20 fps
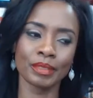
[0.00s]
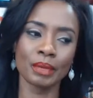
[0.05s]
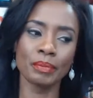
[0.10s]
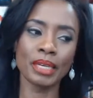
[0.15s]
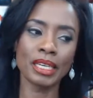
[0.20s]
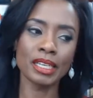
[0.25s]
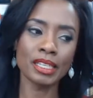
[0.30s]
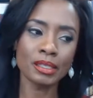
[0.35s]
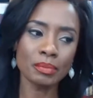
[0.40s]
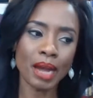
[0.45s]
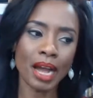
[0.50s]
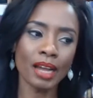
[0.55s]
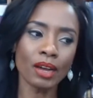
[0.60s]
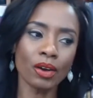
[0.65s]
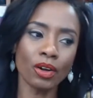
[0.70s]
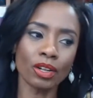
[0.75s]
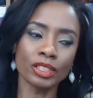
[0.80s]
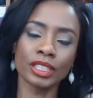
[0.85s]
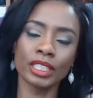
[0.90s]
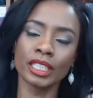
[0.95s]
Because my
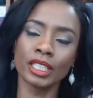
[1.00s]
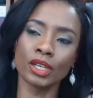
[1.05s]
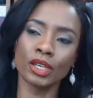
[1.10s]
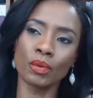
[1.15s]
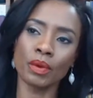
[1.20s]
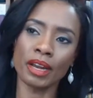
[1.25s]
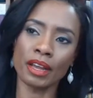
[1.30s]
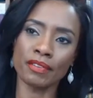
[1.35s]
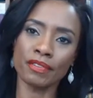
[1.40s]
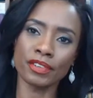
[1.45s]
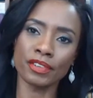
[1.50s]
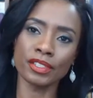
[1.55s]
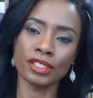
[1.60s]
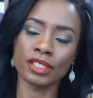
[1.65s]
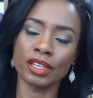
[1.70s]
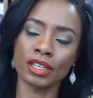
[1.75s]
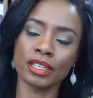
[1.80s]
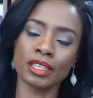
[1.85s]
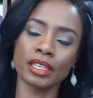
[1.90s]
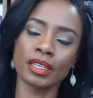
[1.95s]
alter ego, when I first
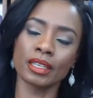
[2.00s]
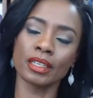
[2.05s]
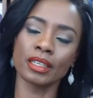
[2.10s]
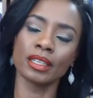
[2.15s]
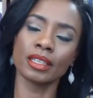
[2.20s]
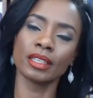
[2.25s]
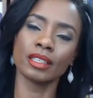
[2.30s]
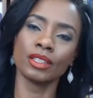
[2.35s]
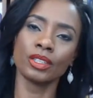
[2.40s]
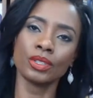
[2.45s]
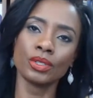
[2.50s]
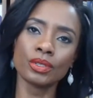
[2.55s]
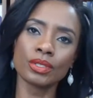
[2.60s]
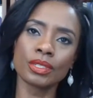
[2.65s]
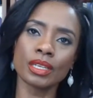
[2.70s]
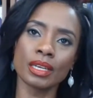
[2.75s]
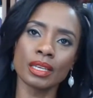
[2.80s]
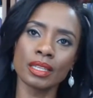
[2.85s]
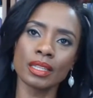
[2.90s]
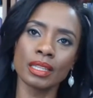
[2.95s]
started
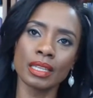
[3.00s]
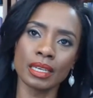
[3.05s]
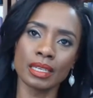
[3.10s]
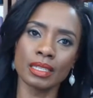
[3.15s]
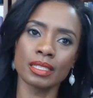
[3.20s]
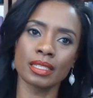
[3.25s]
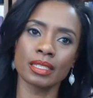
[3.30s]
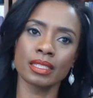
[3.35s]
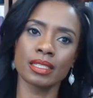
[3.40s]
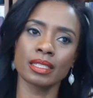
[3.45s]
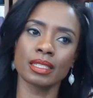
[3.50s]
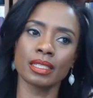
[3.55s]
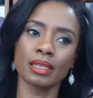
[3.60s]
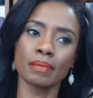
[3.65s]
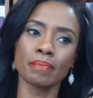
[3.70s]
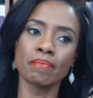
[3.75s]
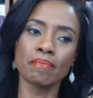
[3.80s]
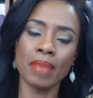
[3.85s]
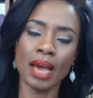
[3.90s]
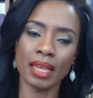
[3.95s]
using this
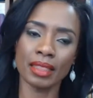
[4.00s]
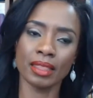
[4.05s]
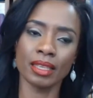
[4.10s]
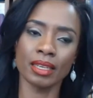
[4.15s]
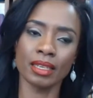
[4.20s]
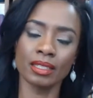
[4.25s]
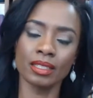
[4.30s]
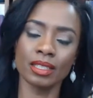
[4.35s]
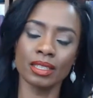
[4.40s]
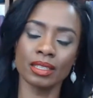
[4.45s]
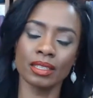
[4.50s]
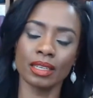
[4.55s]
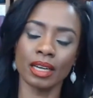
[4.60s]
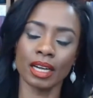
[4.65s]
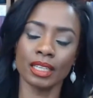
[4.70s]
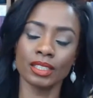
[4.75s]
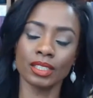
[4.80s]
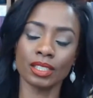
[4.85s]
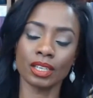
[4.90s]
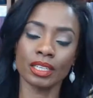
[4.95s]
method,
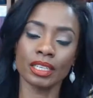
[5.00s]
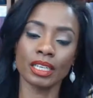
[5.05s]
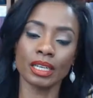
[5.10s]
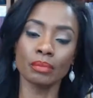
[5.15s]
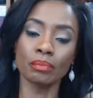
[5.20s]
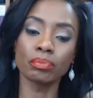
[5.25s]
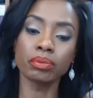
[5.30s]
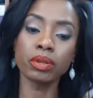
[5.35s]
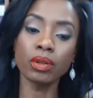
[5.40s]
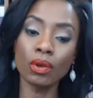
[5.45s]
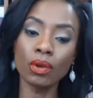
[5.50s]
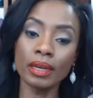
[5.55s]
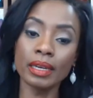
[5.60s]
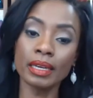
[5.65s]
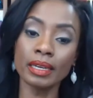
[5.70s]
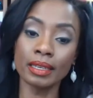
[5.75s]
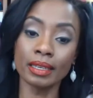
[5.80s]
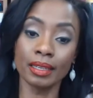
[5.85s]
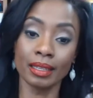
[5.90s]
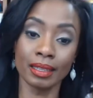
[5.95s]
I started
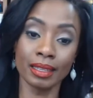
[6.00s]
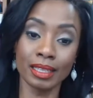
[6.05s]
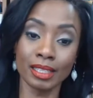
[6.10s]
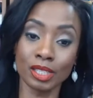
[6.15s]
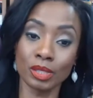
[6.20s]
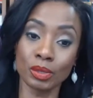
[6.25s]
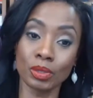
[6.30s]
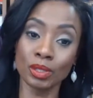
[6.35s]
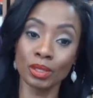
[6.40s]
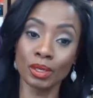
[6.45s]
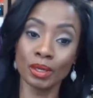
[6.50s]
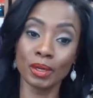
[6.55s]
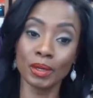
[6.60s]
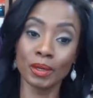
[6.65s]
employing this